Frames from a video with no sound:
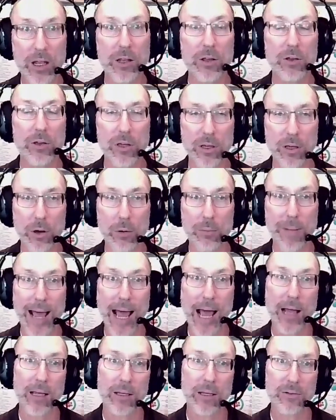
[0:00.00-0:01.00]
you can go
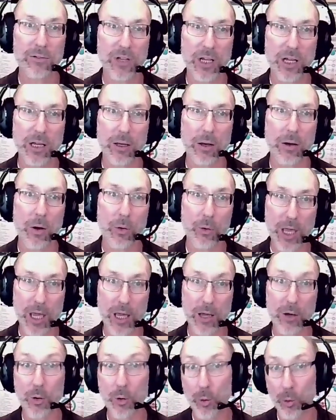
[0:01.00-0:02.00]
back and say, okay,
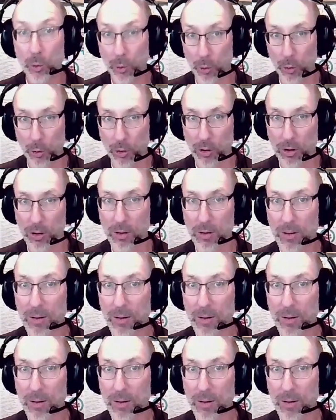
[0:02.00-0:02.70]
cool.